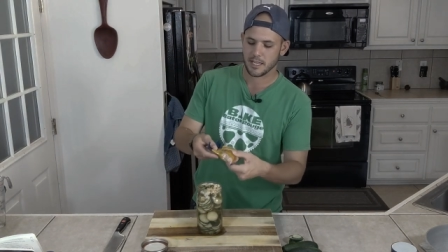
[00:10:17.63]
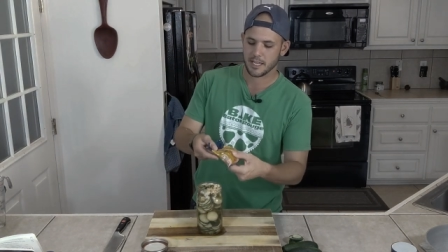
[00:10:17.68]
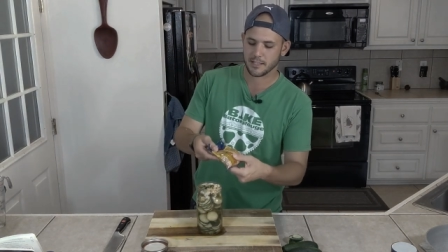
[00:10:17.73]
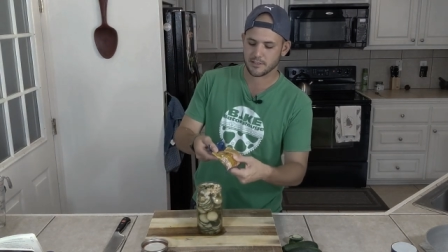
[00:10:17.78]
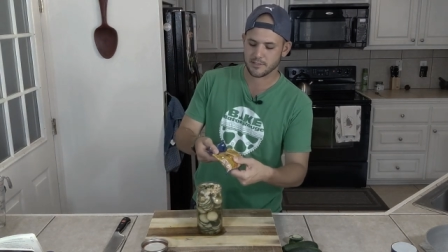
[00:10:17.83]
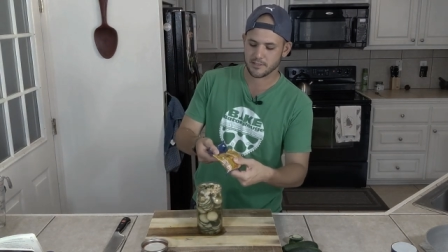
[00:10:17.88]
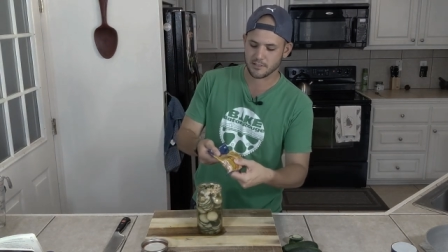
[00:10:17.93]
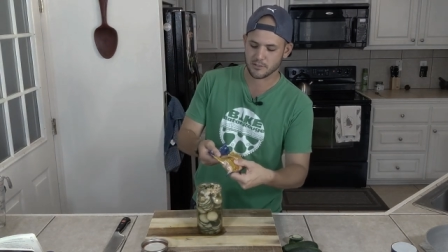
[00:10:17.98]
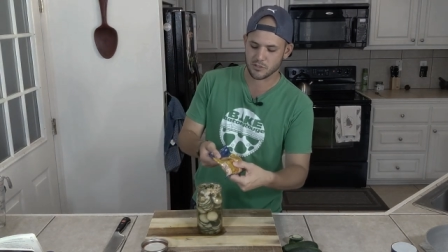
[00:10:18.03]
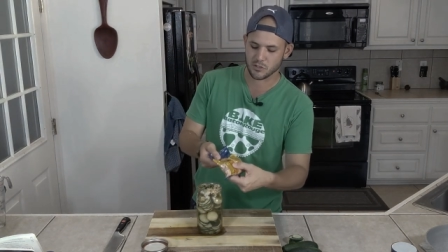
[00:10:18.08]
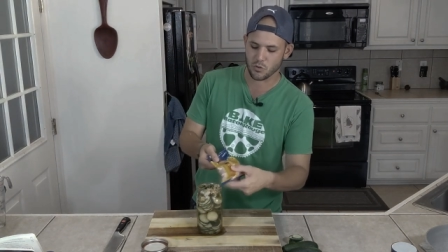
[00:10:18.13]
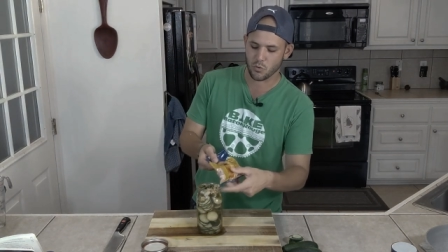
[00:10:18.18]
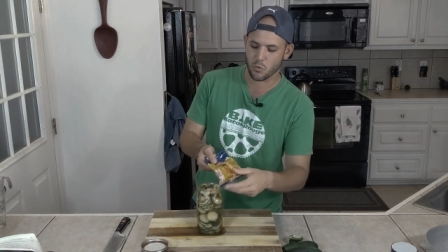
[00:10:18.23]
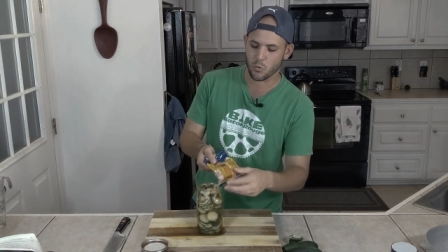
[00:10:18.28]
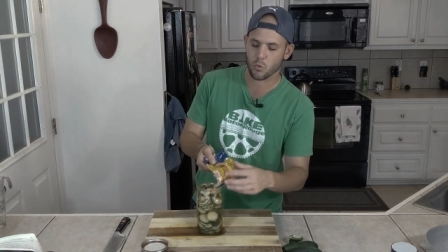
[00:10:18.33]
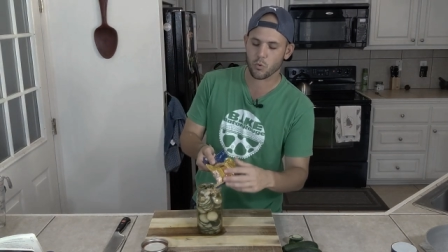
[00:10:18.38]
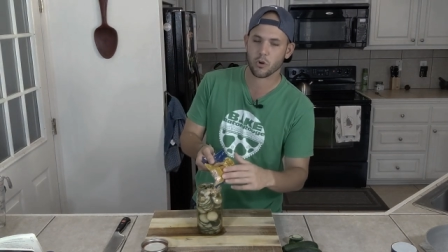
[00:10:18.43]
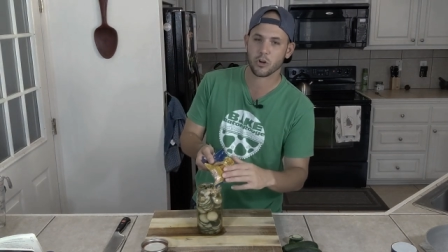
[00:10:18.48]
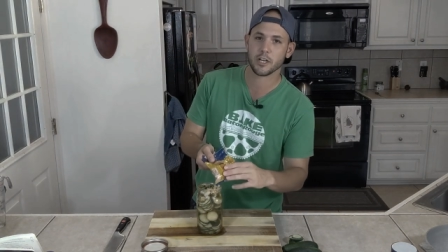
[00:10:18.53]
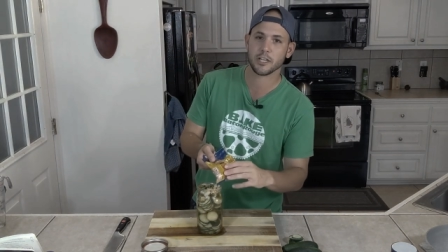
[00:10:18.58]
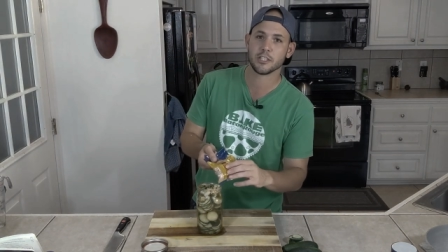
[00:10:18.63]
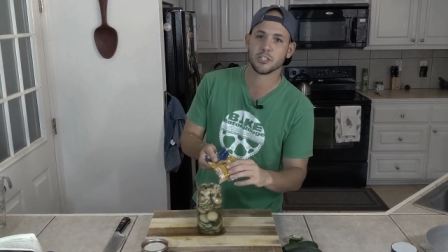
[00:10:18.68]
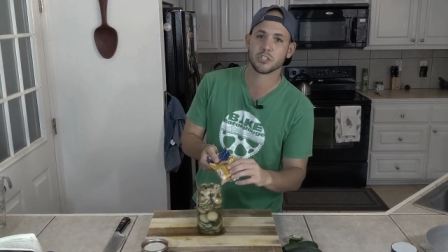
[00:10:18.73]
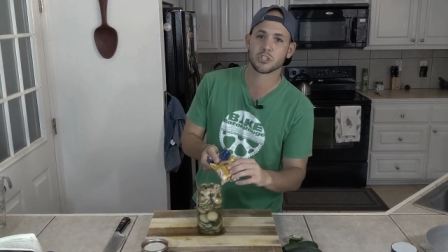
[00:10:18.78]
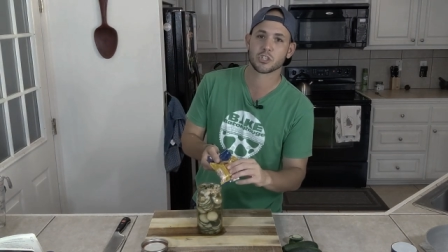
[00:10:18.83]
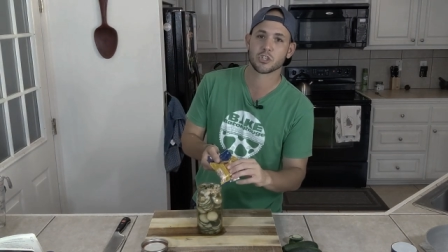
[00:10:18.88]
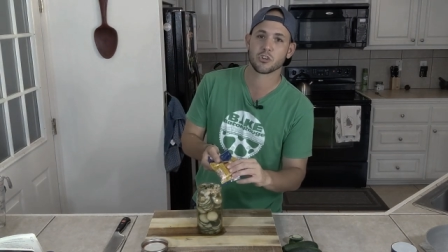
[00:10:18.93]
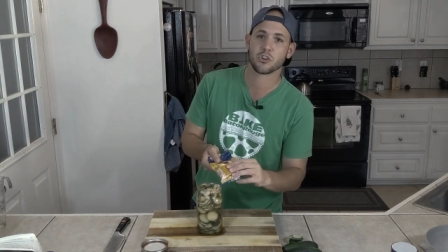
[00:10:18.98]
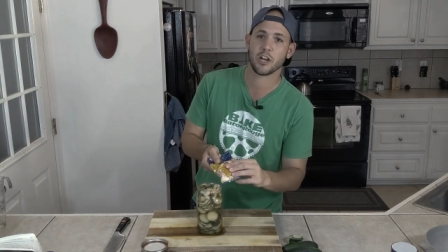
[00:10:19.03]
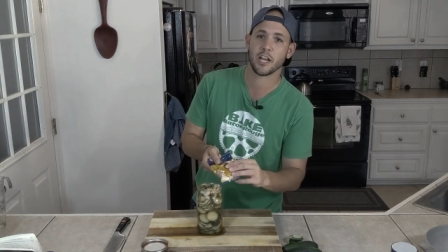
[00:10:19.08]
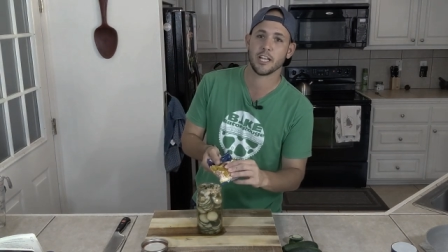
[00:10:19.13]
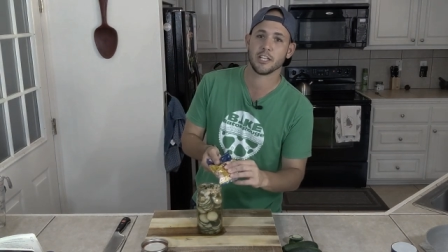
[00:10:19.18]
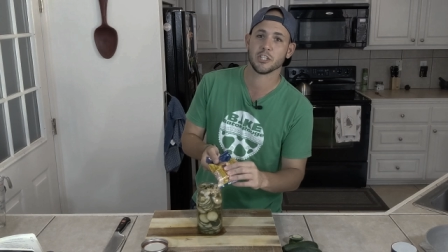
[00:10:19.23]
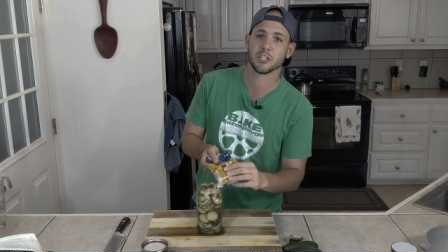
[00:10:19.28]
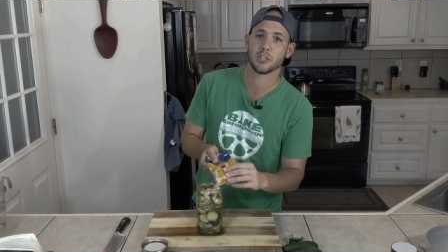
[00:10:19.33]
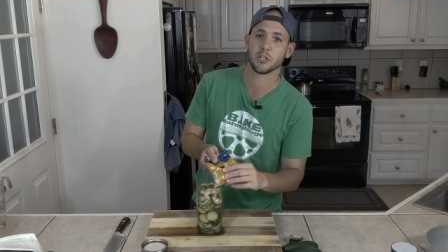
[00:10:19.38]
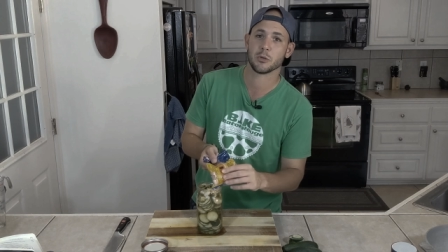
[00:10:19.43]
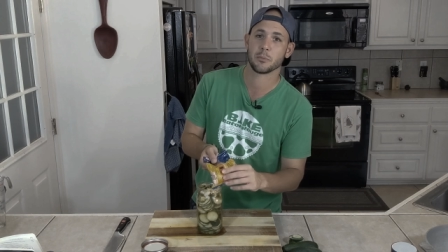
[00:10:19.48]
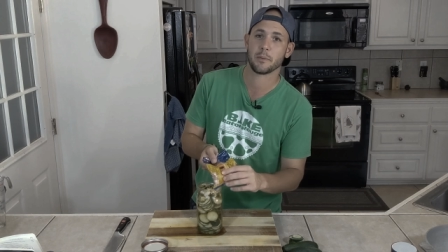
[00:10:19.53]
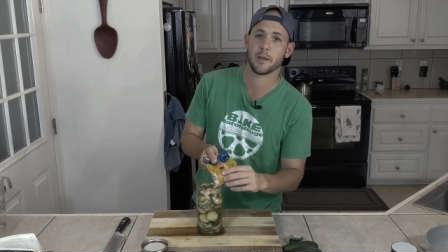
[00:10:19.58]
it's, it's an orange
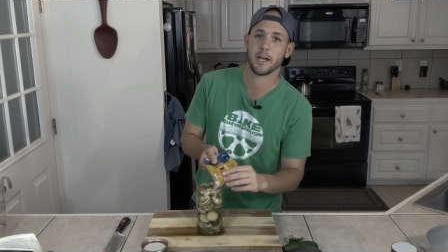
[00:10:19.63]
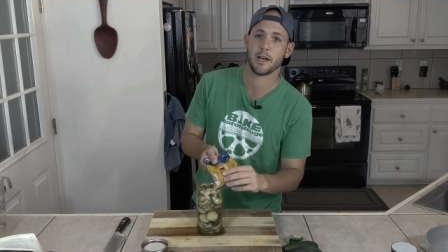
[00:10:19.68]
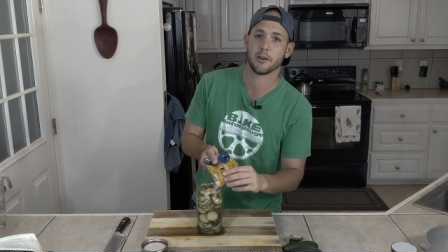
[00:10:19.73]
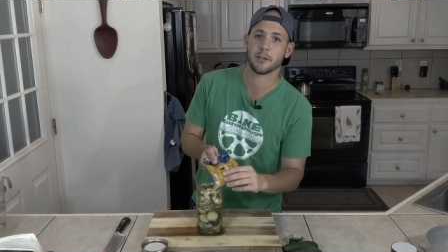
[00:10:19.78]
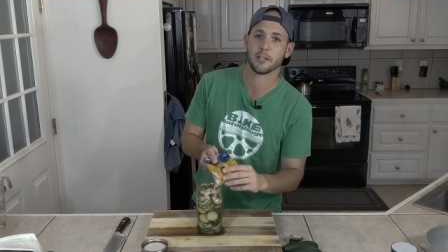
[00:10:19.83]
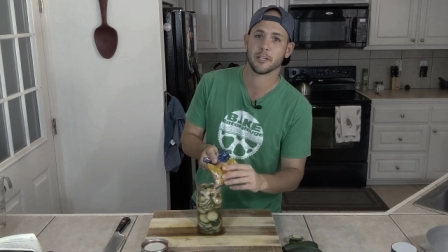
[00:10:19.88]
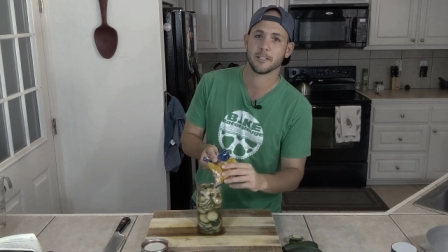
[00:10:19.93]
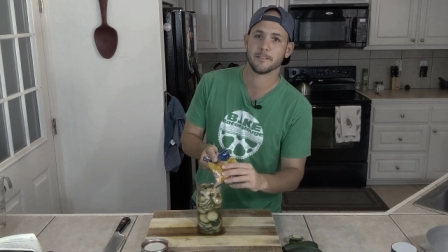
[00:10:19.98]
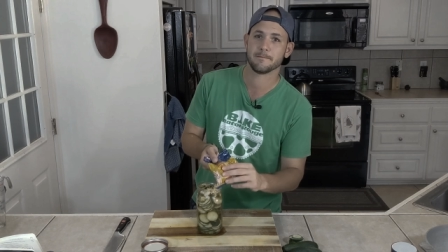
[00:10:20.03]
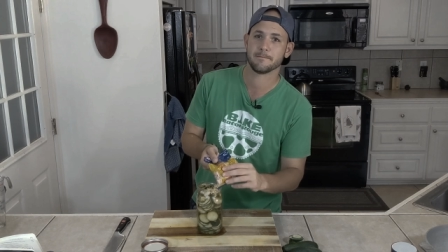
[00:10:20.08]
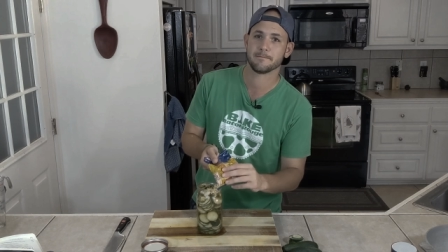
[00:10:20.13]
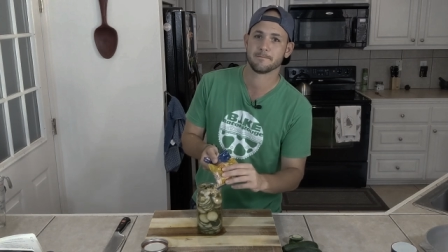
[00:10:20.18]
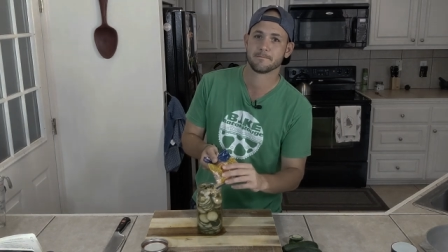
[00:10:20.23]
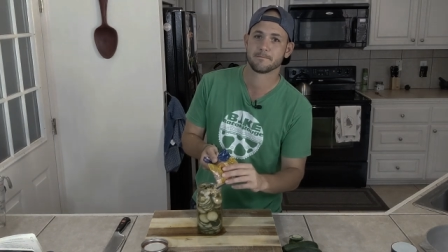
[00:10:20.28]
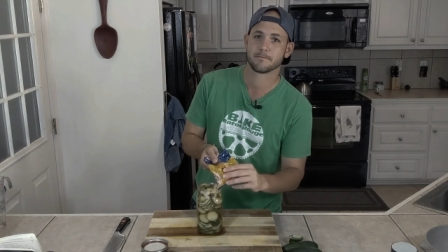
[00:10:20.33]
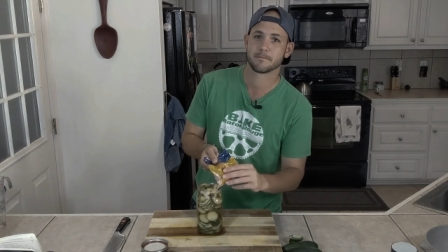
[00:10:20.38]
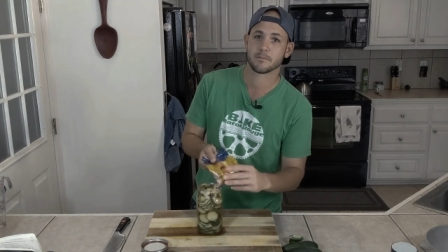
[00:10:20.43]
granular powder,